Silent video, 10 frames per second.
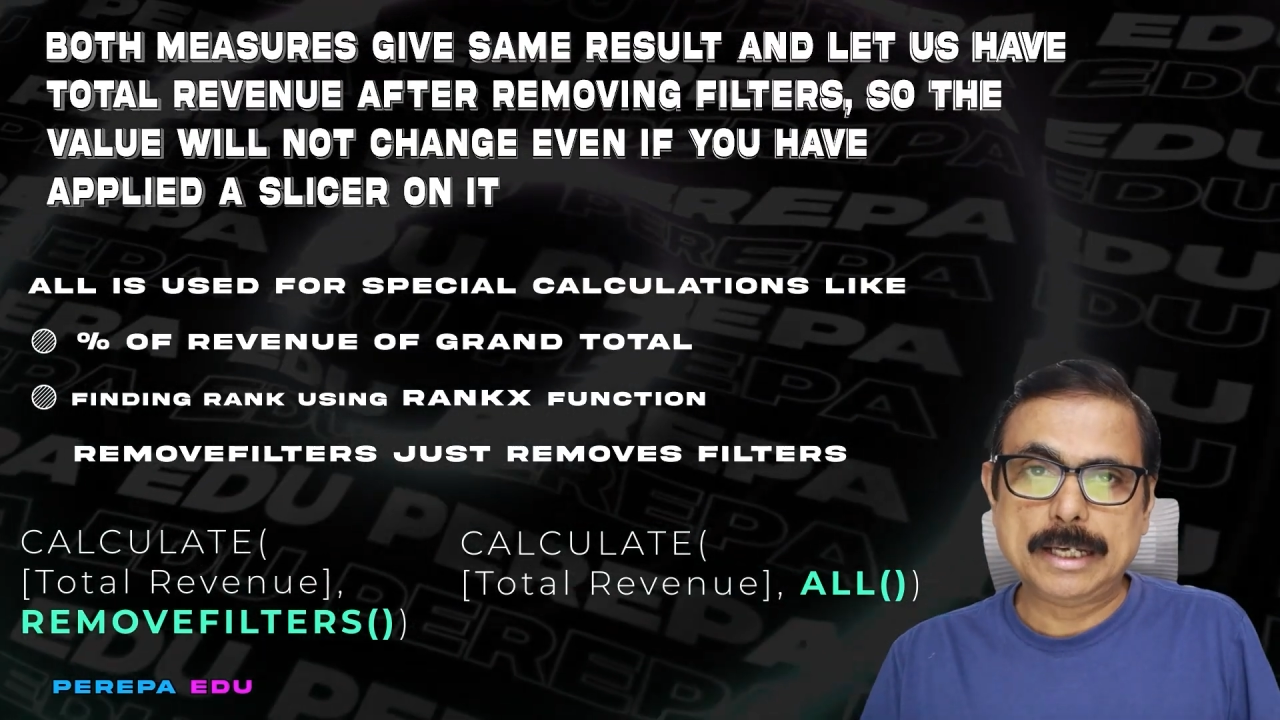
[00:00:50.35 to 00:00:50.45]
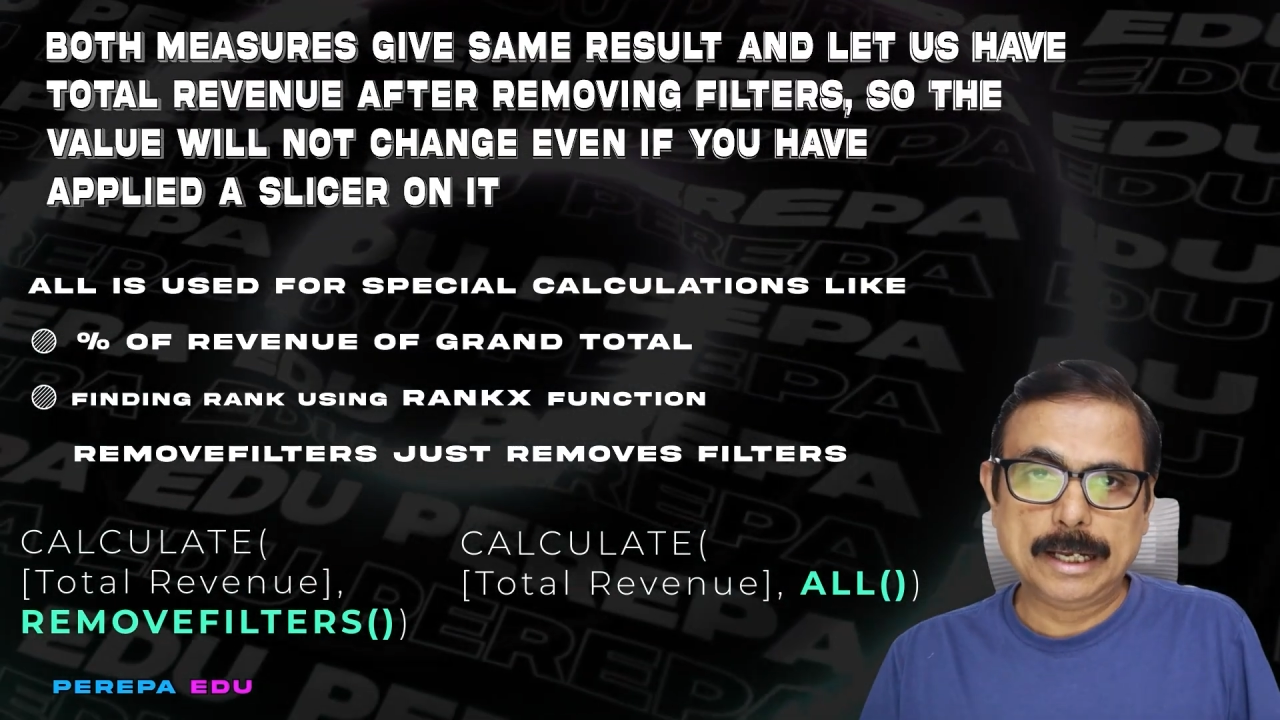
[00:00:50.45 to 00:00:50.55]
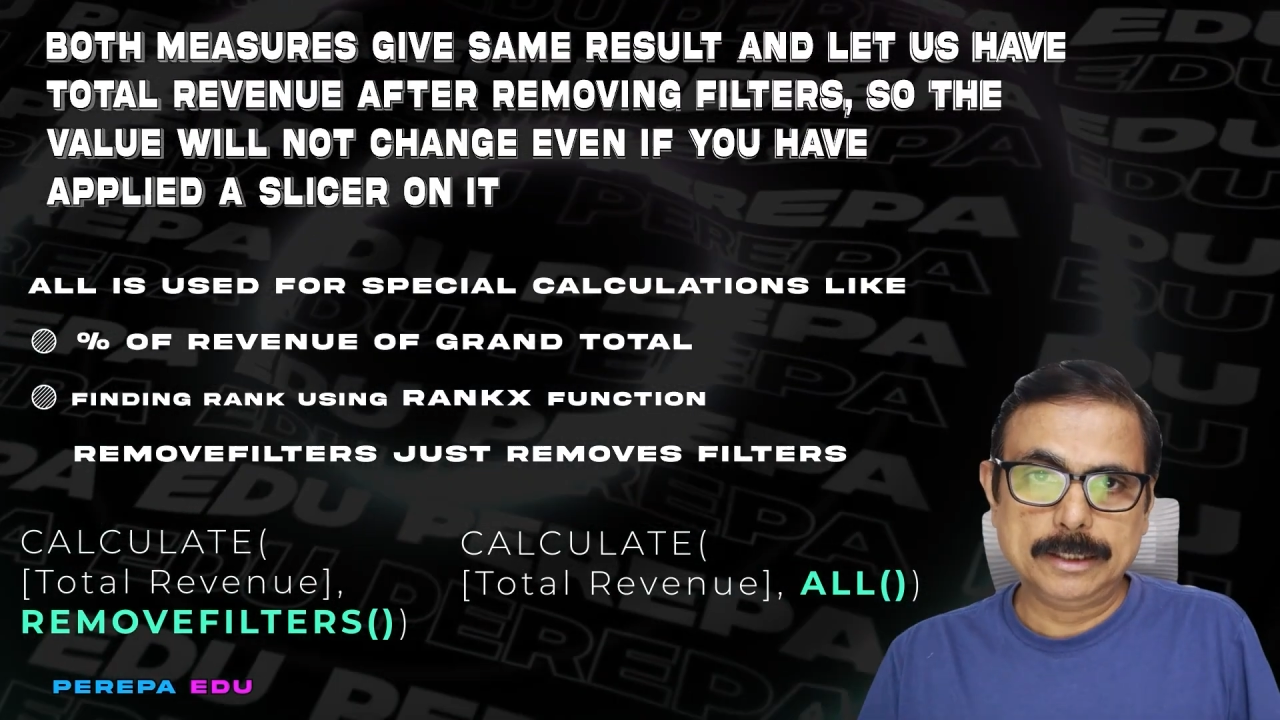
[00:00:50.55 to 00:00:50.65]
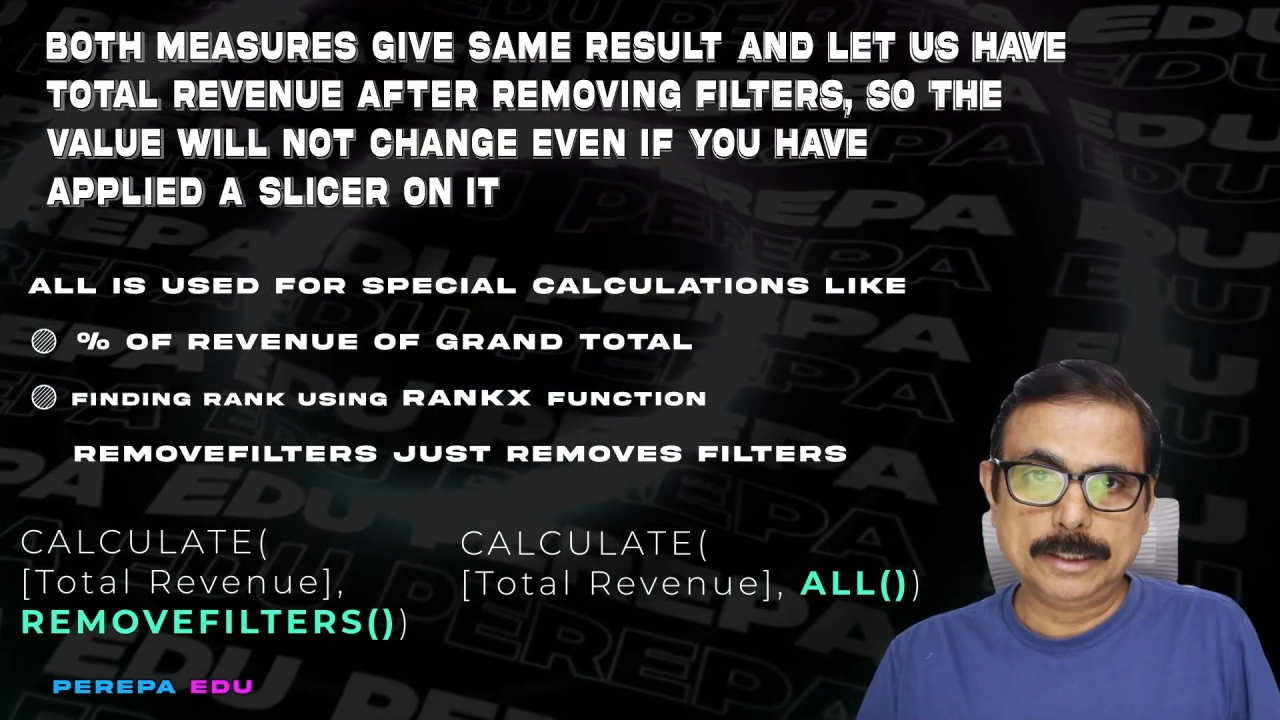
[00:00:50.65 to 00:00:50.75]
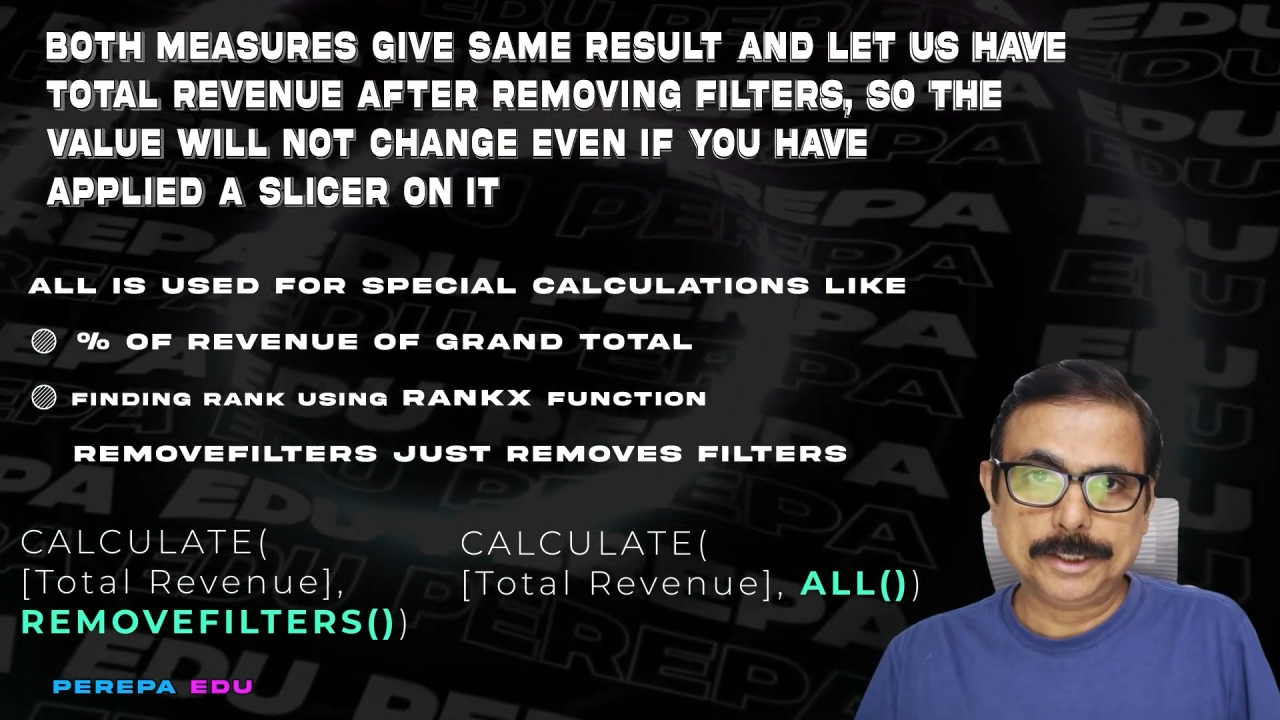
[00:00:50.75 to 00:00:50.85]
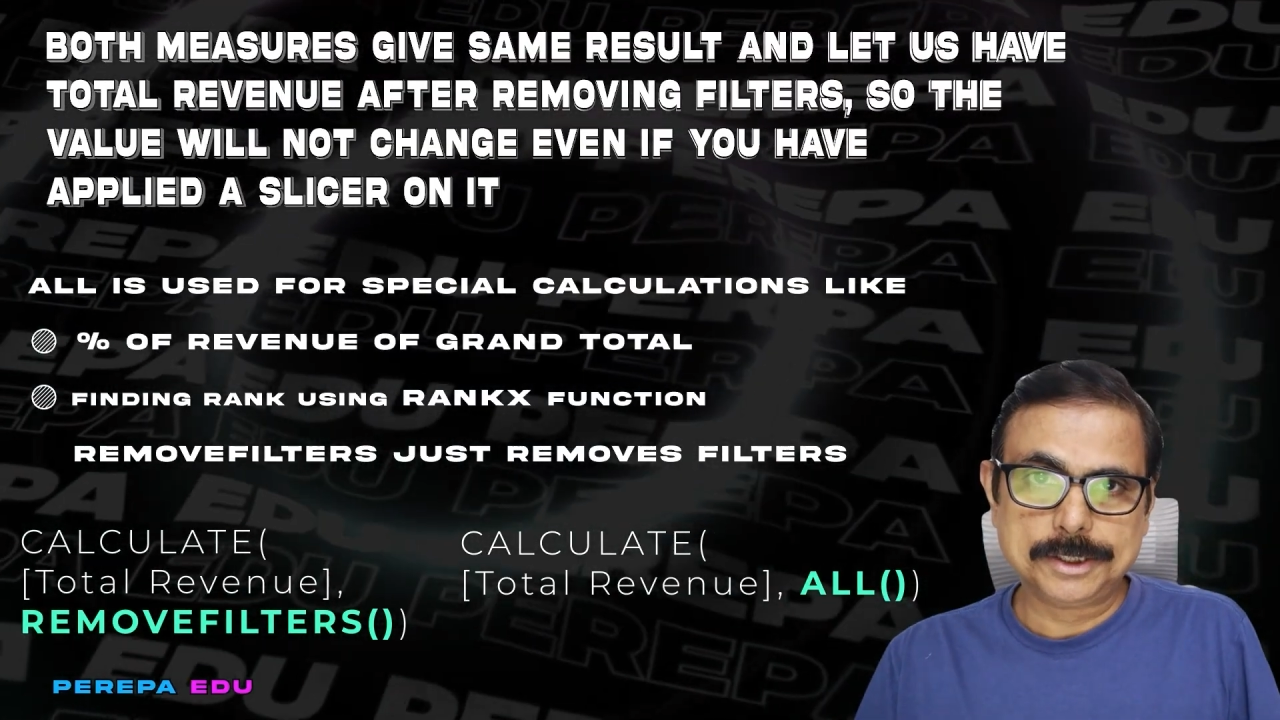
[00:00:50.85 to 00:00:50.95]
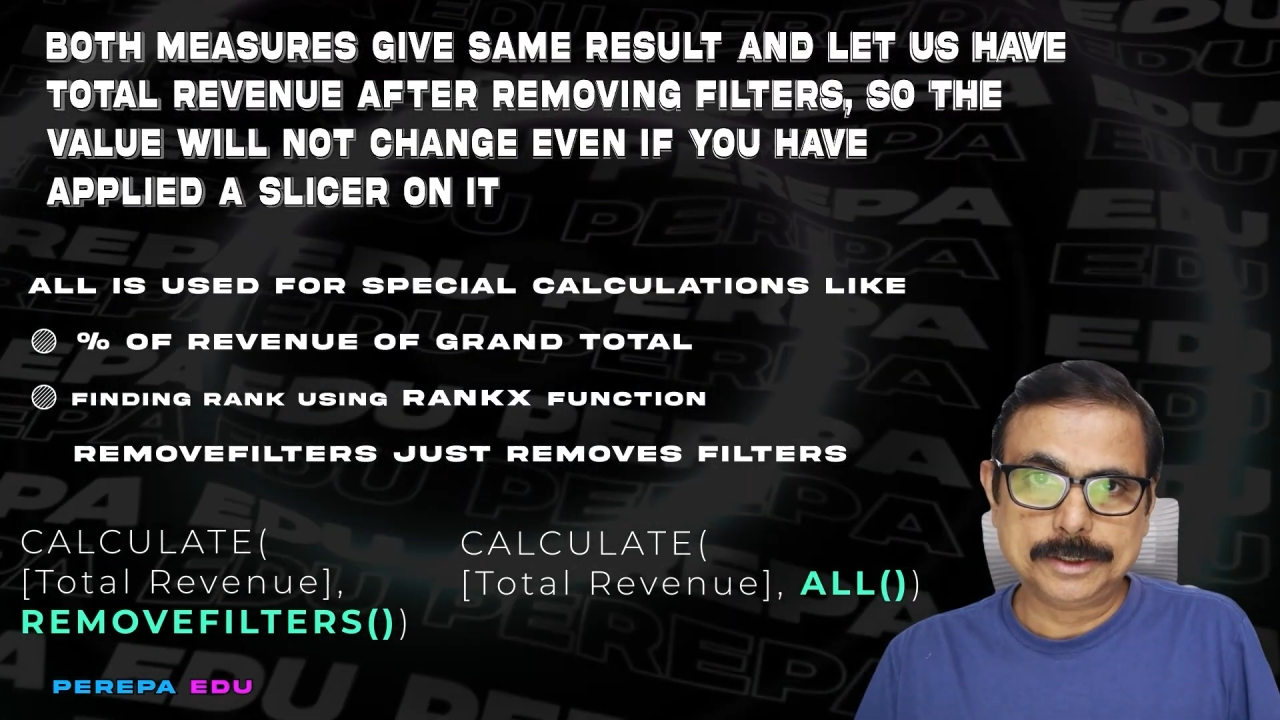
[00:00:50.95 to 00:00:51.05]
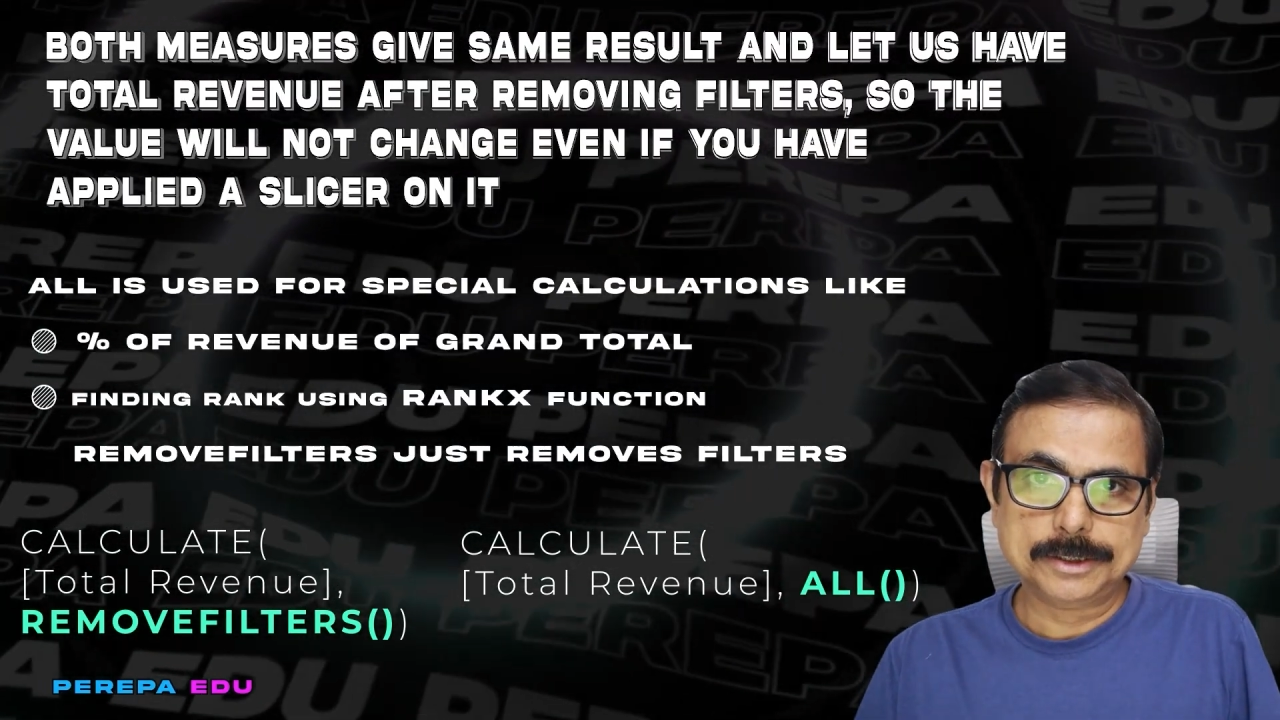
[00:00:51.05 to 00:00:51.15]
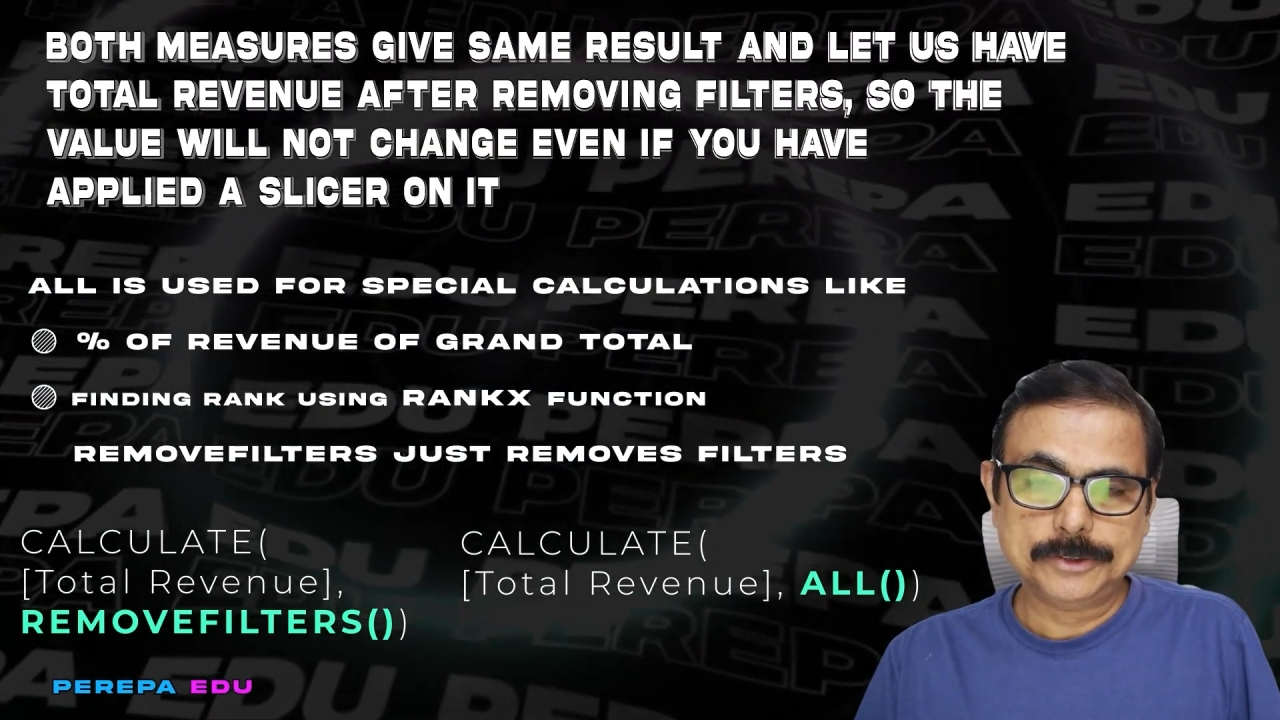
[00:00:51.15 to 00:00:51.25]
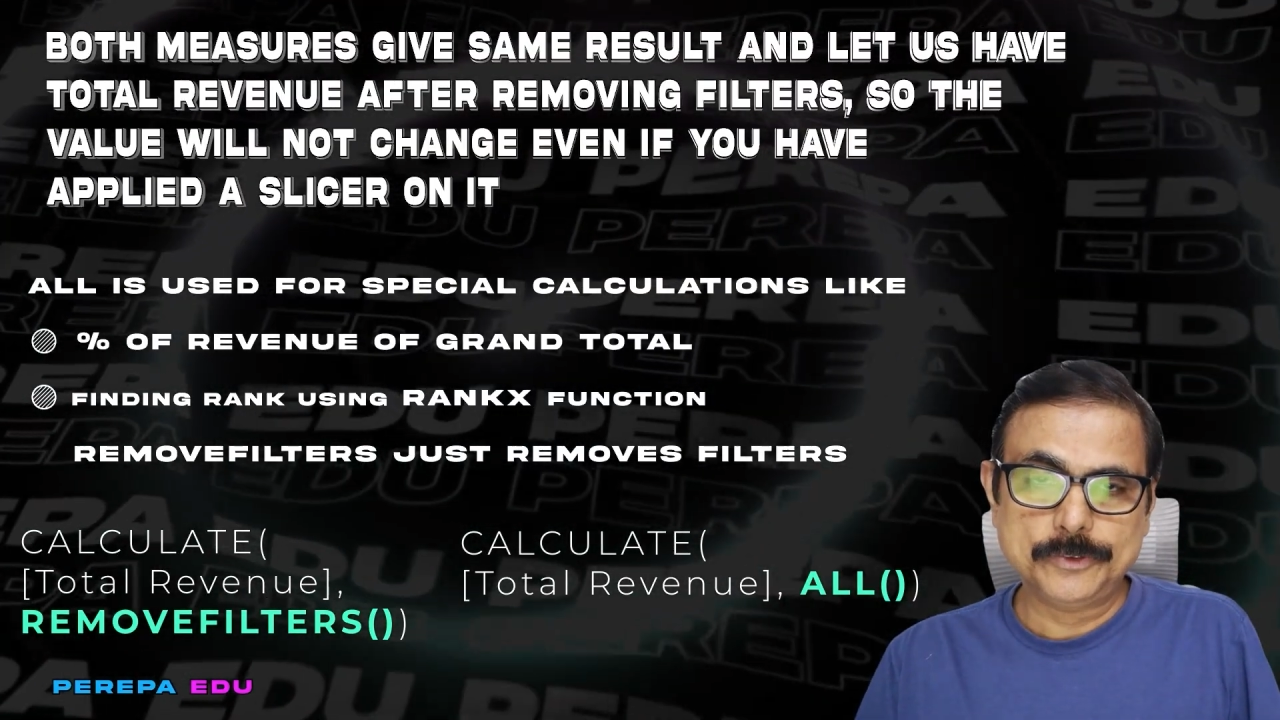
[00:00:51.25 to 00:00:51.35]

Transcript: calculations,